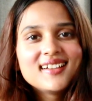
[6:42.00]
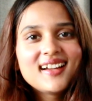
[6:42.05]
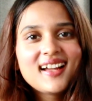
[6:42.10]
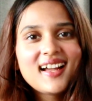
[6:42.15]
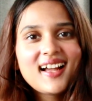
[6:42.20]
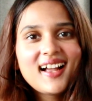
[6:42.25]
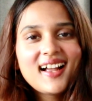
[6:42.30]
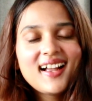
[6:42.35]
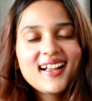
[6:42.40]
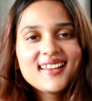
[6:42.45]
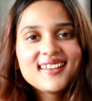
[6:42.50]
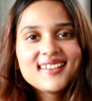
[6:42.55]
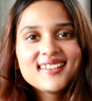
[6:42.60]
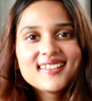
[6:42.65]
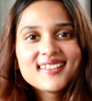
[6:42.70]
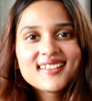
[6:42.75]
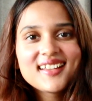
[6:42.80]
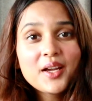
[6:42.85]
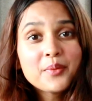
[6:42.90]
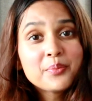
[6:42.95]

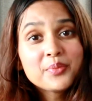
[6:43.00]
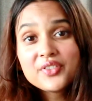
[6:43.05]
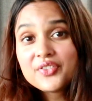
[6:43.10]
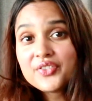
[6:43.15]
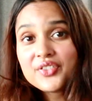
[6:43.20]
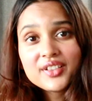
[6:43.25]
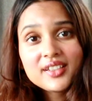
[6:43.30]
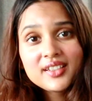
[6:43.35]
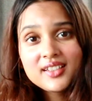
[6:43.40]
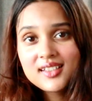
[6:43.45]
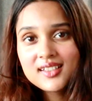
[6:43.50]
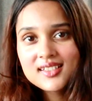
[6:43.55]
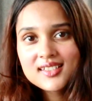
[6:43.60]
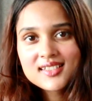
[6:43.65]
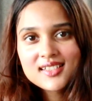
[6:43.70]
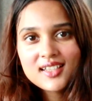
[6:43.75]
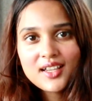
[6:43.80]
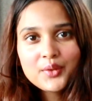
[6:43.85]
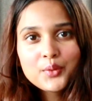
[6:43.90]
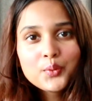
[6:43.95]
and
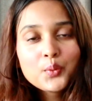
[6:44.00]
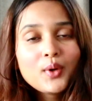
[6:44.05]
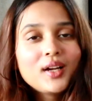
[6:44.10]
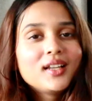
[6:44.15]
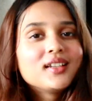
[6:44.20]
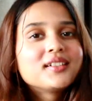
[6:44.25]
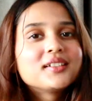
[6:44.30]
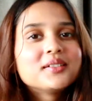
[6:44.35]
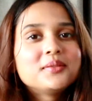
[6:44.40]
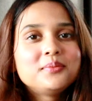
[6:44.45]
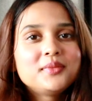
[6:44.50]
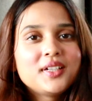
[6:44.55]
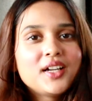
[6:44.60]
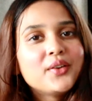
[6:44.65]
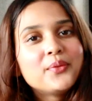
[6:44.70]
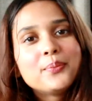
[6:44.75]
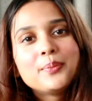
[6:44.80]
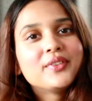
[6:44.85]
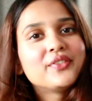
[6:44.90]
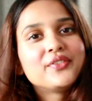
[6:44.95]
epiphanies, and welcome
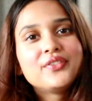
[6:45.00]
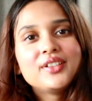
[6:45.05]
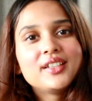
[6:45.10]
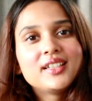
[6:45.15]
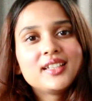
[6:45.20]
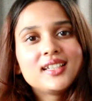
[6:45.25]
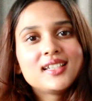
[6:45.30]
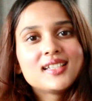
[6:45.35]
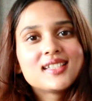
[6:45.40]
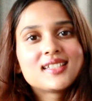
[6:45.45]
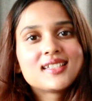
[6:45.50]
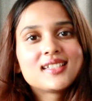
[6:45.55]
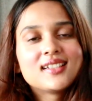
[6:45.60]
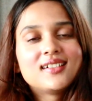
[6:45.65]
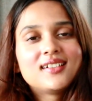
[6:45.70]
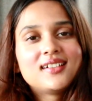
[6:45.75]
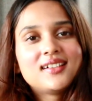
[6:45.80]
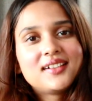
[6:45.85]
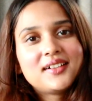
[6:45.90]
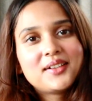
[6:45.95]
epiphanies
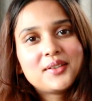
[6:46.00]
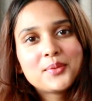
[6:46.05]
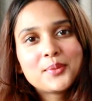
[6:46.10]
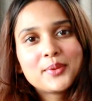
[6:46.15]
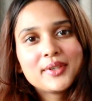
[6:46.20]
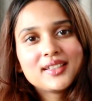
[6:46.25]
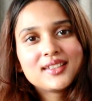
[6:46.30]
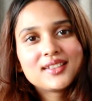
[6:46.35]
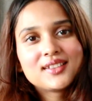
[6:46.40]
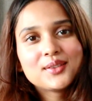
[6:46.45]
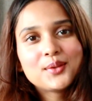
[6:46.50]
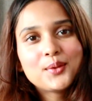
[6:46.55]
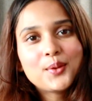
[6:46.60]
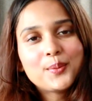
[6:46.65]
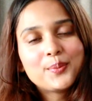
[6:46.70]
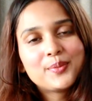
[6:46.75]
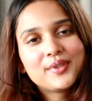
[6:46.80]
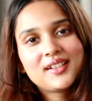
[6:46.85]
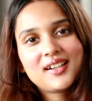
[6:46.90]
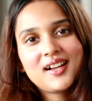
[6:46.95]
with
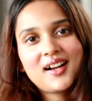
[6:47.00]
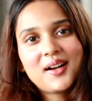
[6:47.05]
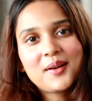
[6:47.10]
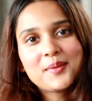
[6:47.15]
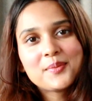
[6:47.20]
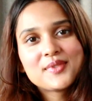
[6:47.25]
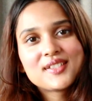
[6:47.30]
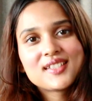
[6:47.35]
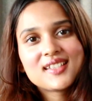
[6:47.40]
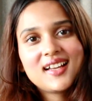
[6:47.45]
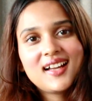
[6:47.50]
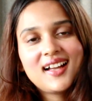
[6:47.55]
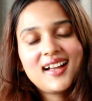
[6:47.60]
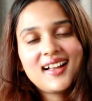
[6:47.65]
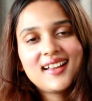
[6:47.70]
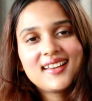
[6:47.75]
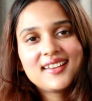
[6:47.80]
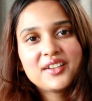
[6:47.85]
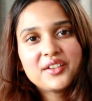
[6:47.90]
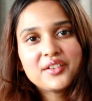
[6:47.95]
open arms
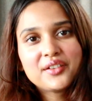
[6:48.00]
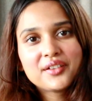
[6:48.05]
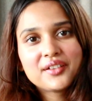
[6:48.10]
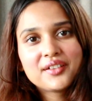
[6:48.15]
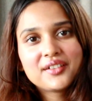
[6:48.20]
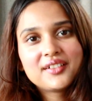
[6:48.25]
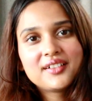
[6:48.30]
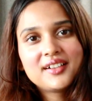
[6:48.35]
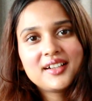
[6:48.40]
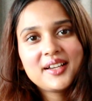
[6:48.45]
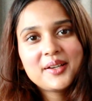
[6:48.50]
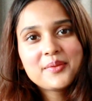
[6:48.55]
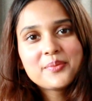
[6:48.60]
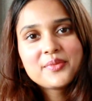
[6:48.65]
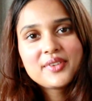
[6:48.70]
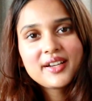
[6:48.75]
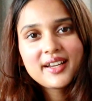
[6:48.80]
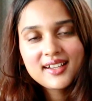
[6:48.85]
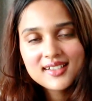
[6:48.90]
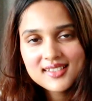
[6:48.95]
and
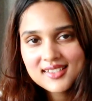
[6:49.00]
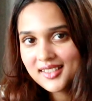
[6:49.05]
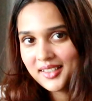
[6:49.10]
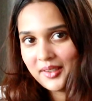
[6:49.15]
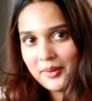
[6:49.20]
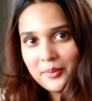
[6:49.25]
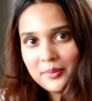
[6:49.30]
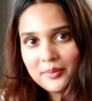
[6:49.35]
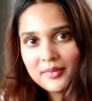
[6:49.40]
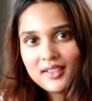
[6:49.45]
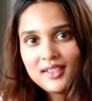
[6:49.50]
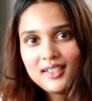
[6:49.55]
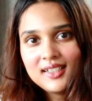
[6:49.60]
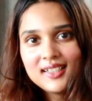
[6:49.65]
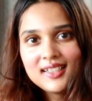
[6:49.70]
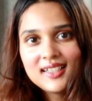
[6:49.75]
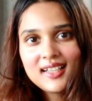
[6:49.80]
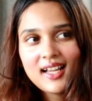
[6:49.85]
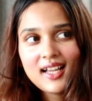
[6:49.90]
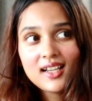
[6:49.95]
embrace them
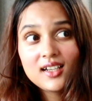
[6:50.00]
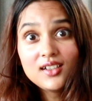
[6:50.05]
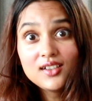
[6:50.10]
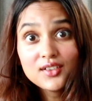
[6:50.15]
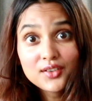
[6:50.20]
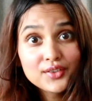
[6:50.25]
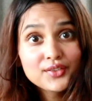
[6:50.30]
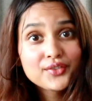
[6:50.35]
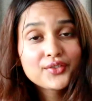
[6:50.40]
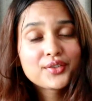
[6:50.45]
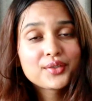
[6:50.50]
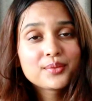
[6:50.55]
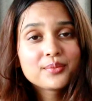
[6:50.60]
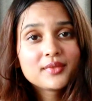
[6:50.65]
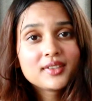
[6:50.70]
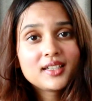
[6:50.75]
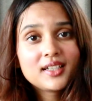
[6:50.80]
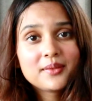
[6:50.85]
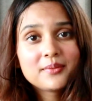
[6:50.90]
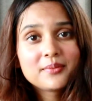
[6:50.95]
and learn
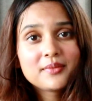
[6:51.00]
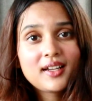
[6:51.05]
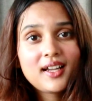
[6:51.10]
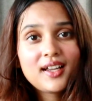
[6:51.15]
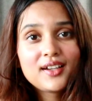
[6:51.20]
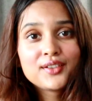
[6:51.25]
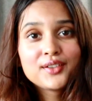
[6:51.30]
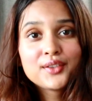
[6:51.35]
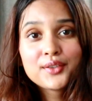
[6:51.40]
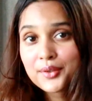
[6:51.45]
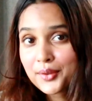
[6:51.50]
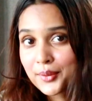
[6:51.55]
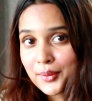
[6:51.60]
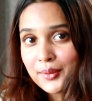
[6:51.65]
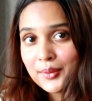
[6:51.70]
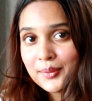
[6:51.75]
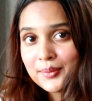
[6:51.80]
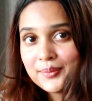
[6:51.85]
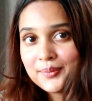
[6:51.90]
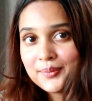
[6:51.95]
from them and grow.